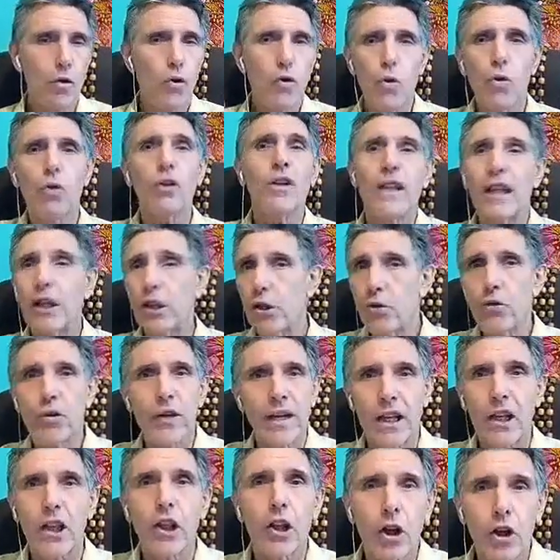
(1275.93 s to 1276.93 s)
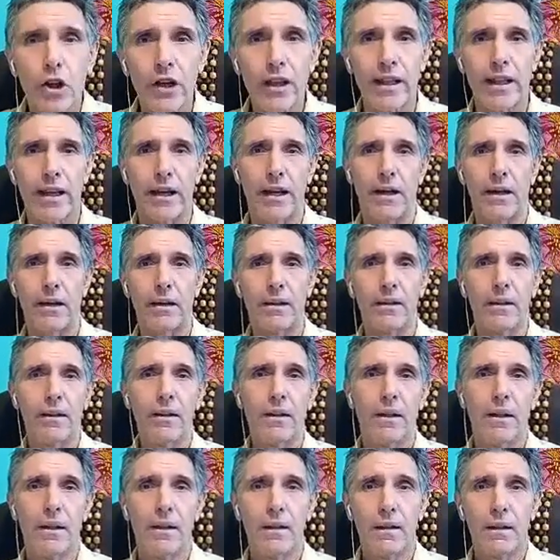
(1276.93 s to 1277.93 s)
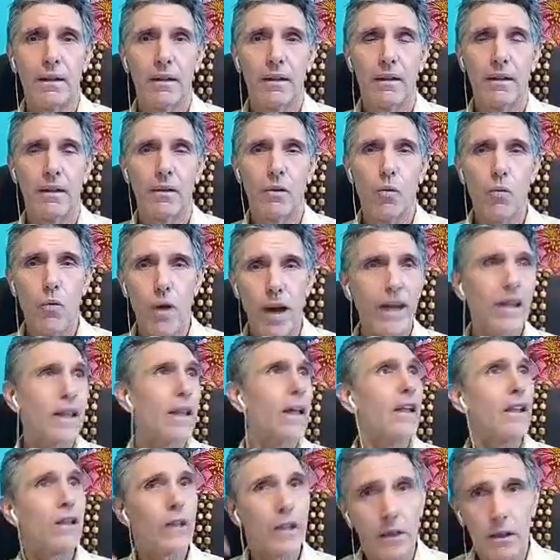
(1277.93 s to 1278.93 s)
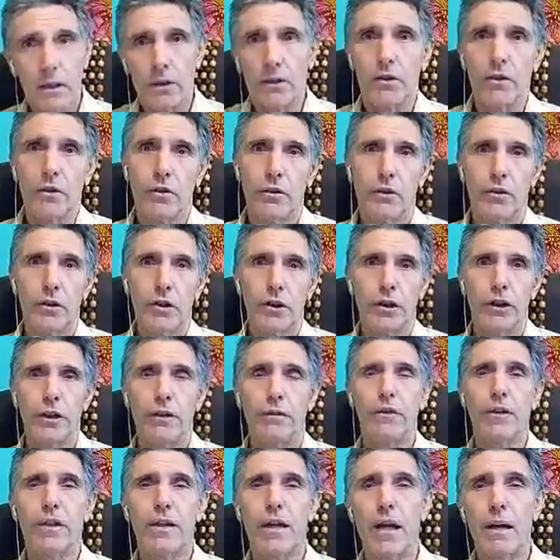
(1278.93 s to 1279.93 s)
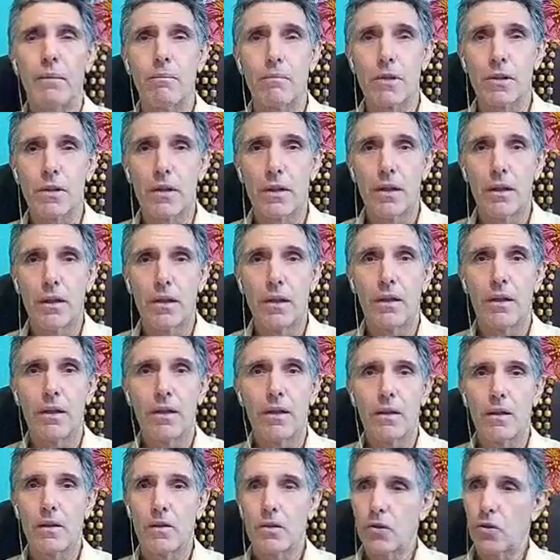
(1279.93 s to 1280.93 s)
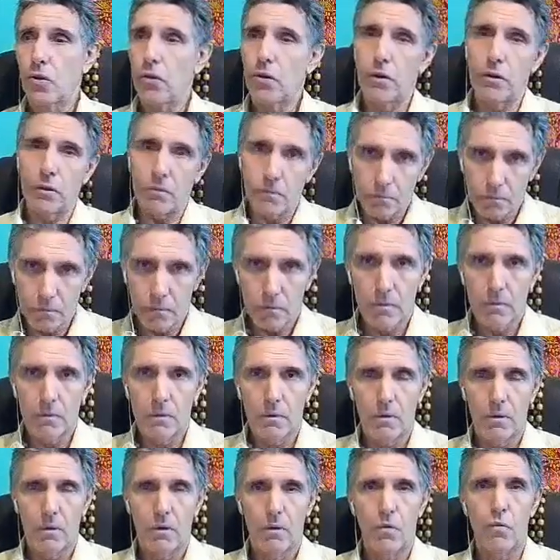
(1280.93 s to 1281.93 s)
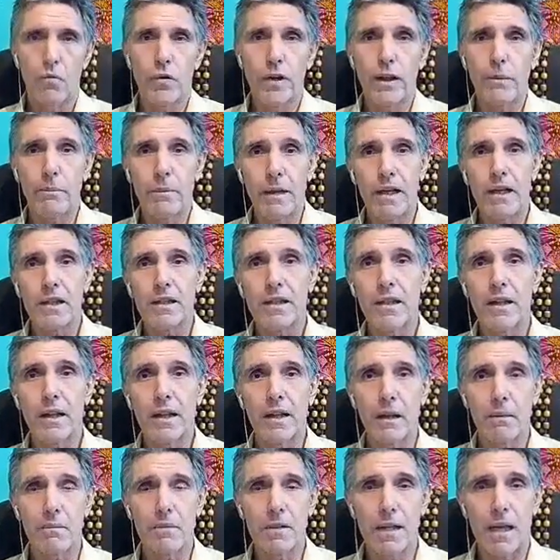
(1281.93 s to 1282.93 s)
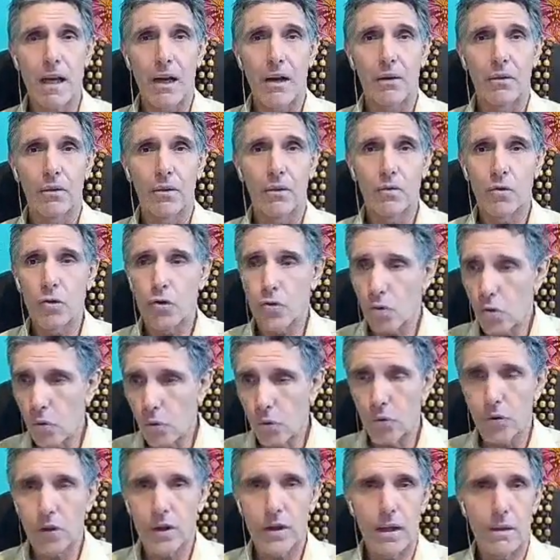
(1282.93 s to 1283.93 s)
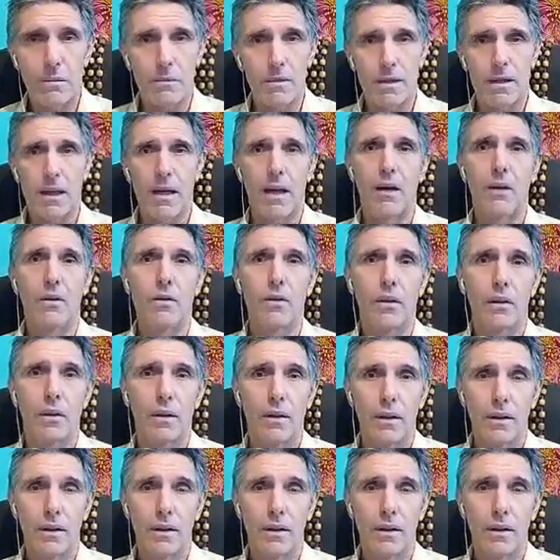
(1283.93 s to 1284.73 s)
good that you can learn there. Wait until shift comes so that real medicine comes out, truth comes out.